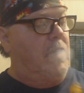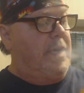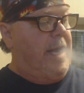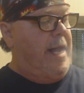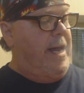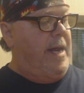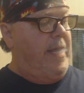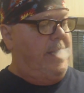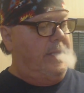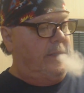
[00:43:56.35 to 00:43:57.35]
Okay,
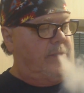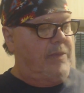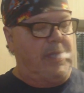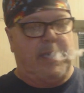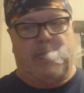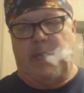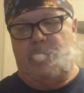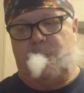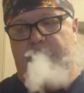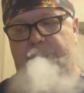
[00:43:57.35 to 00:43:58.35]
so we're going to
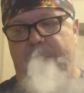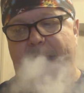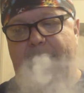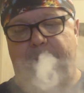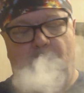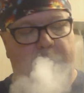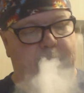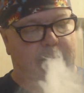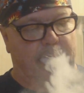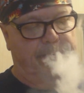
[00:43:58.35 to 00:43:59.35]
load this bad boy
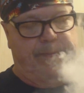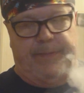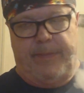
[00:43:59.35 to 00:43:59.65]
up.